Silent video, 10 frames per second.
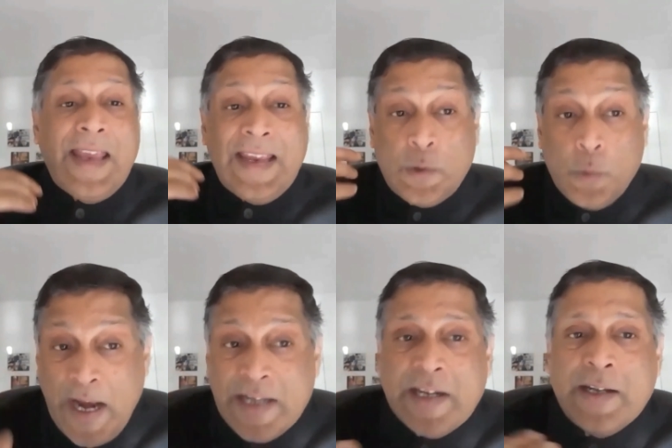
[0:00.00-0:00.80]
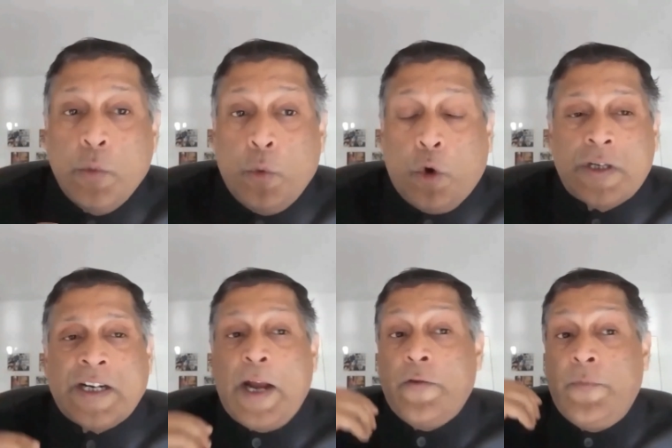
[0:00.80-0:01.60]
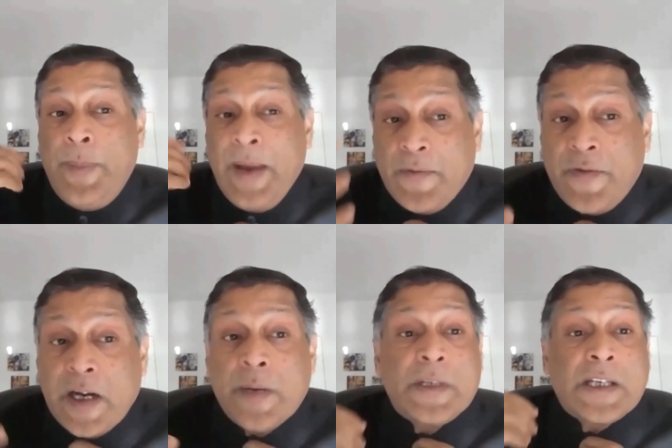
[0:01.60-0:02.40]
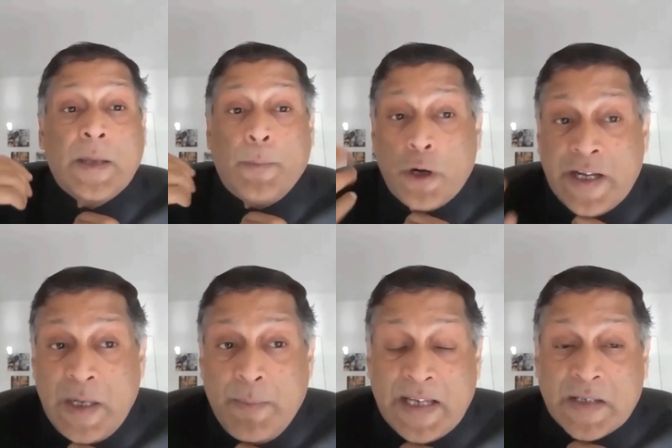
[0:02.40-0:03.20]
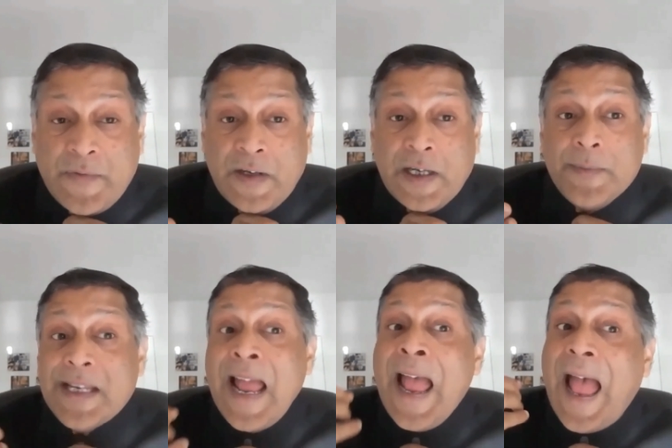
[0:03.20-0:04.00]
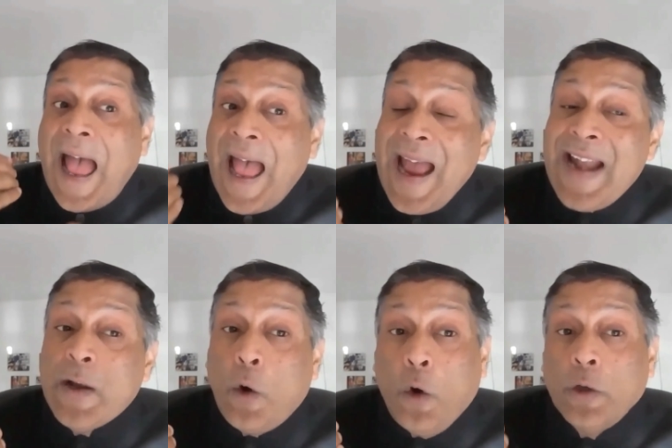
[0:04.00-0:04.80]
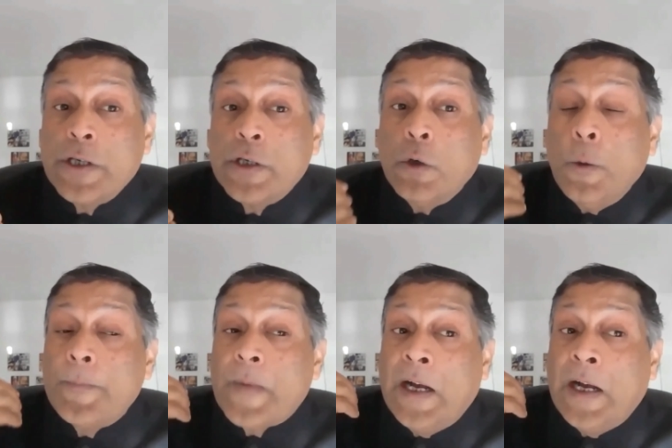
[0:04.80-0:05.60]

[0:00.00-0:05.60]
is weighted towards kind of big firms, commodity-based firms, and also